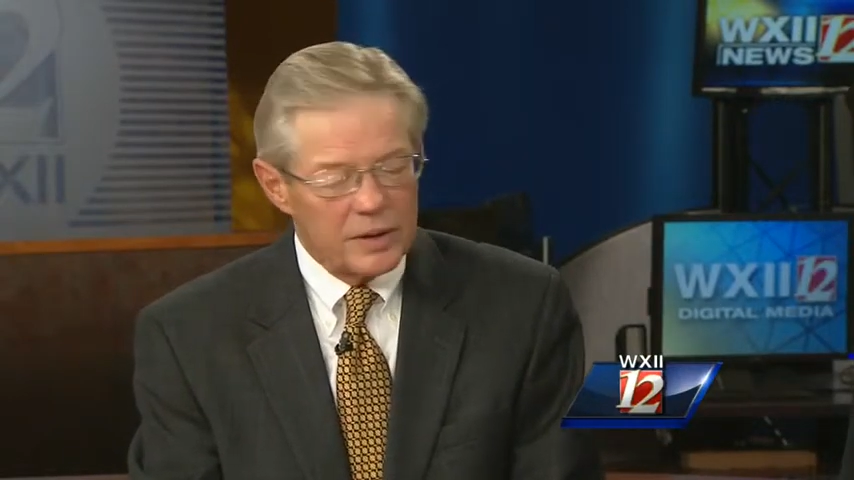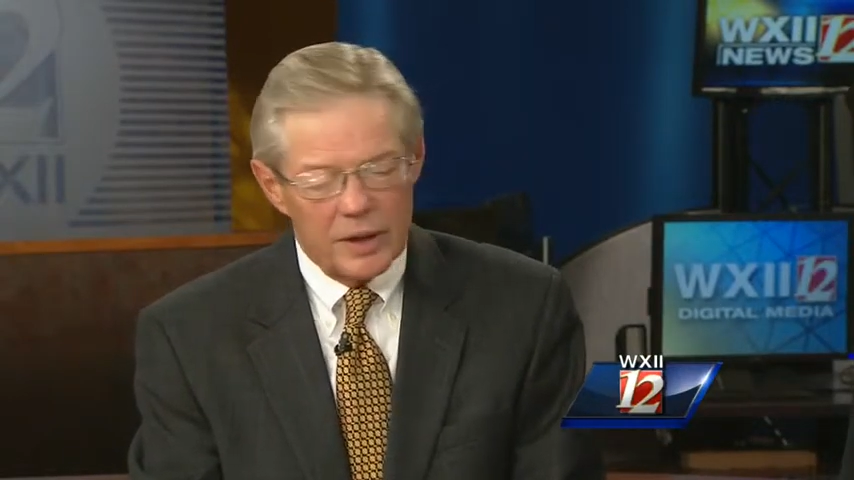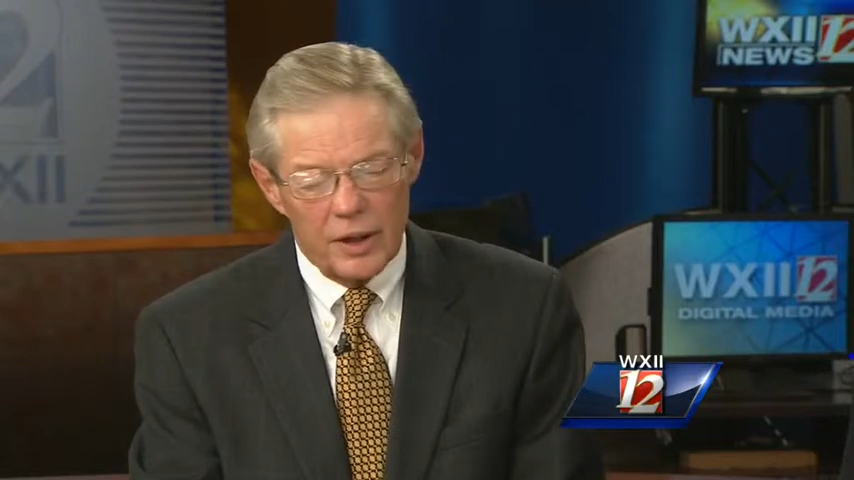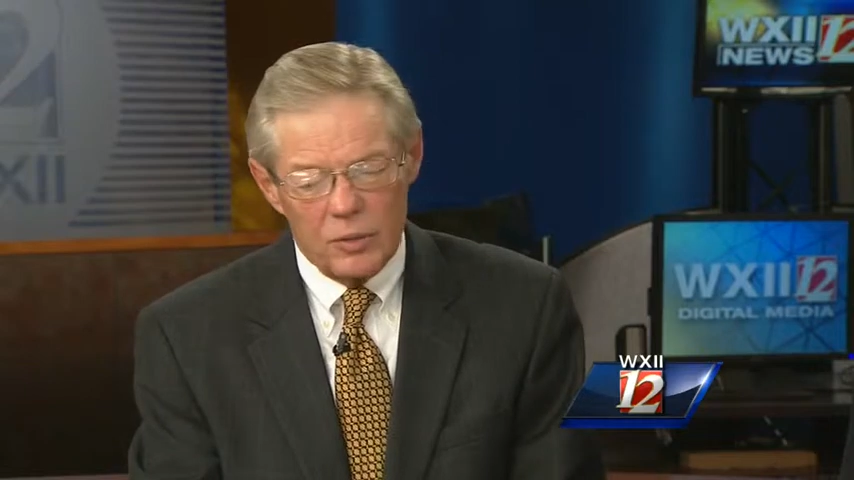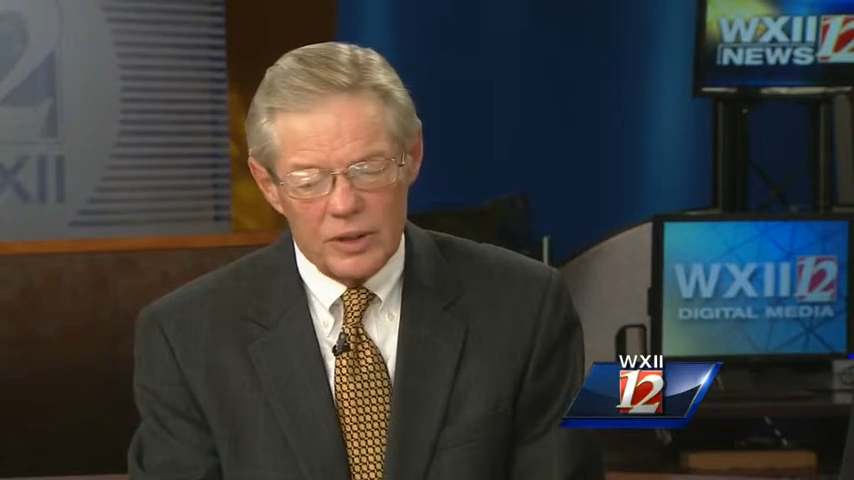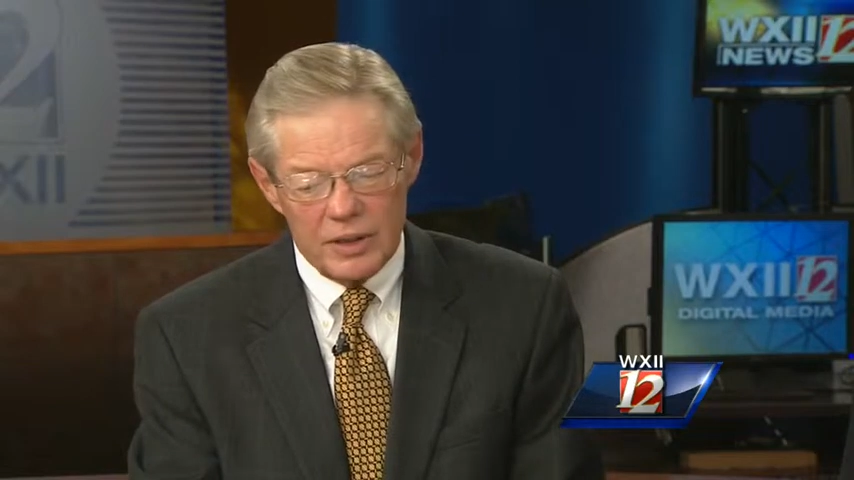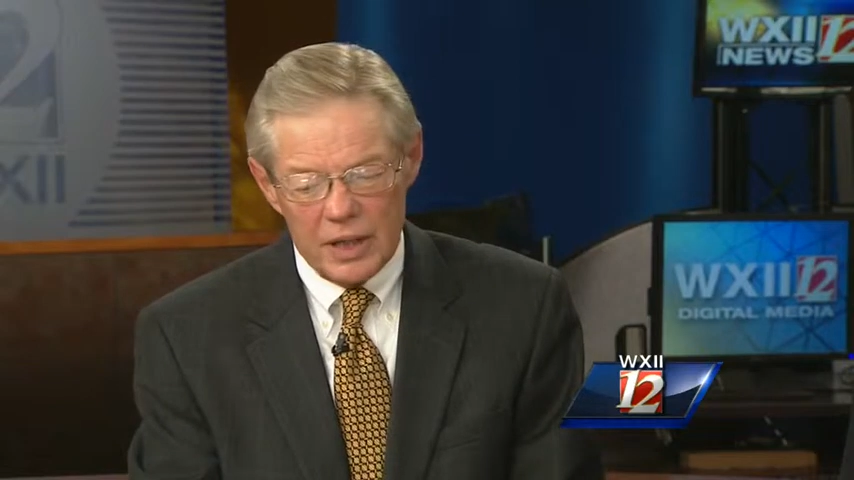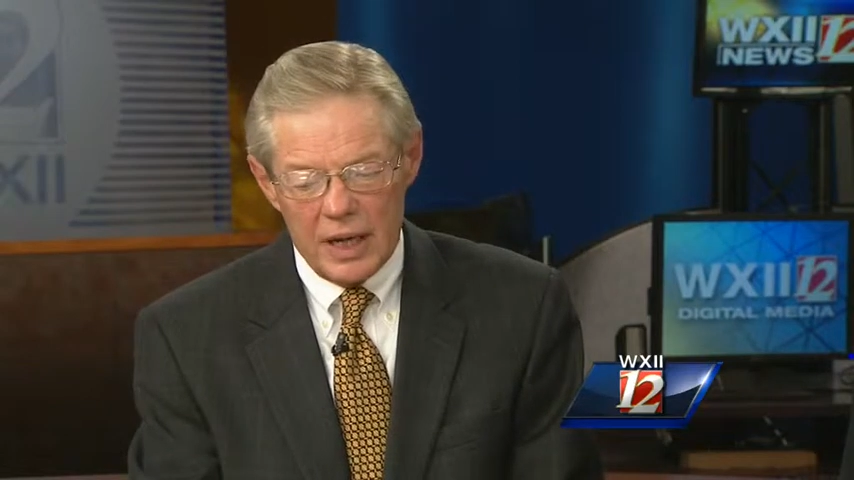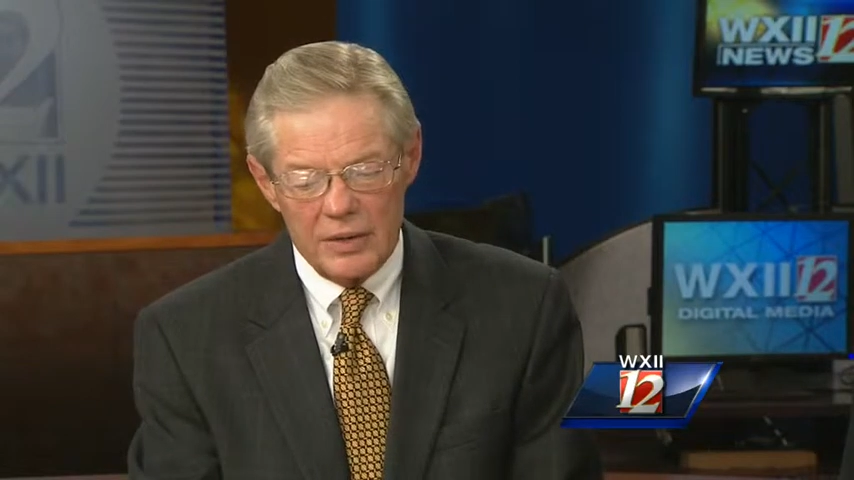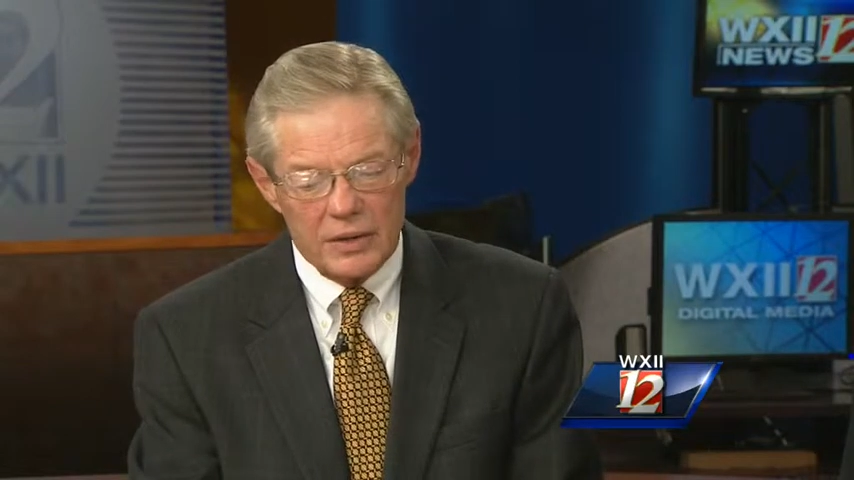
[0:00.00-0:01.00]
code, which
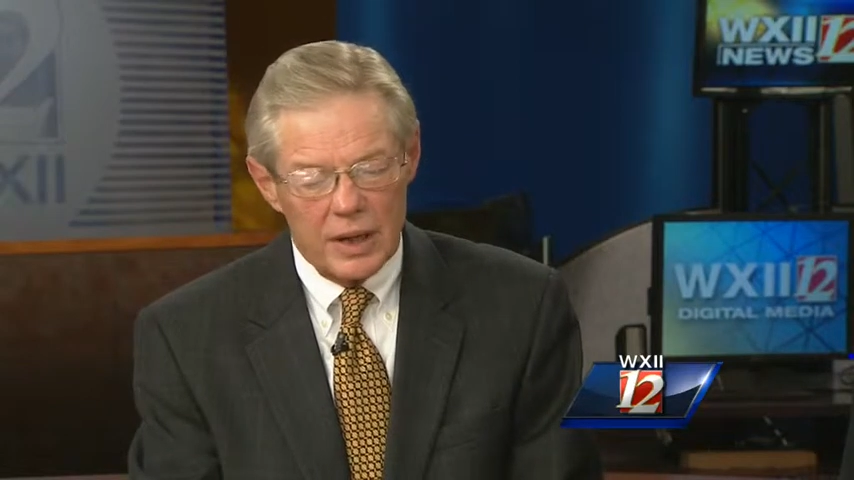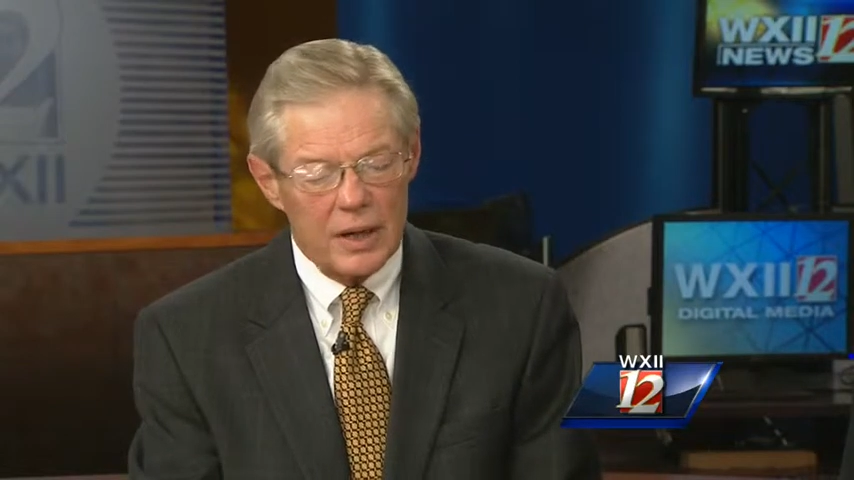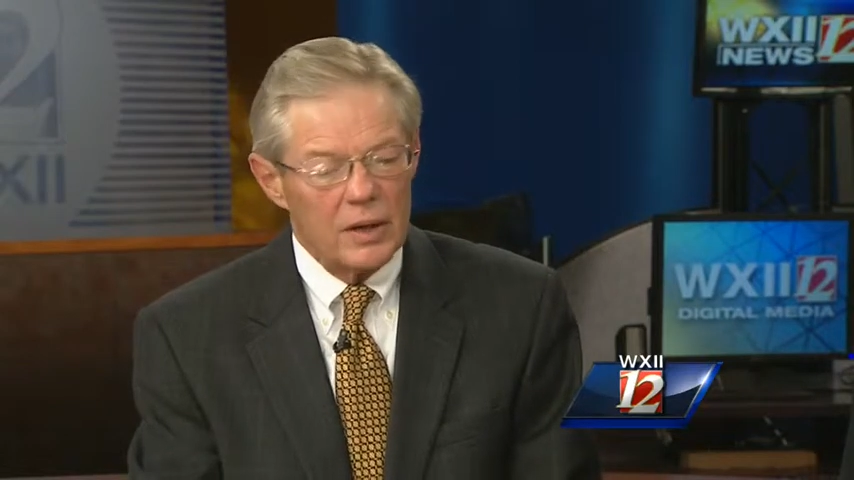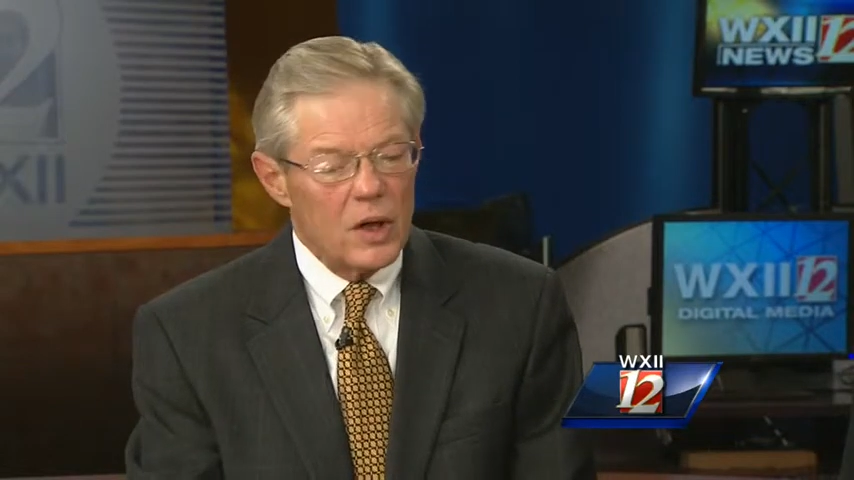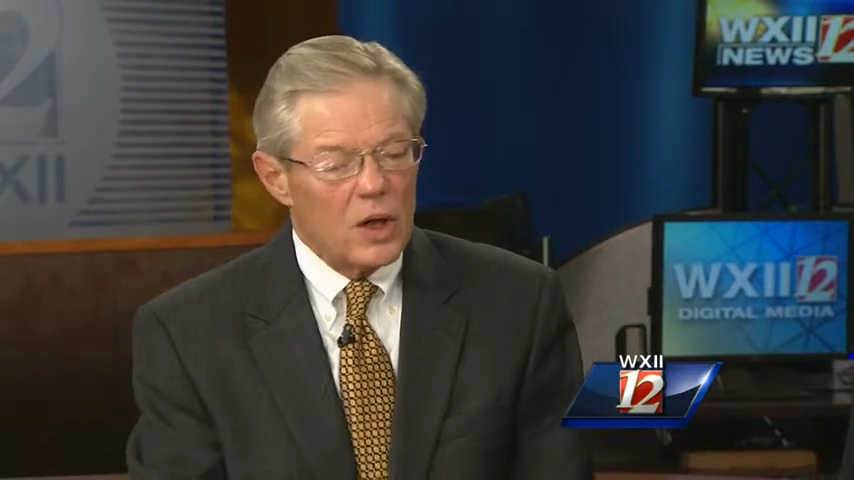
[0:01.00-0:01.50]
says that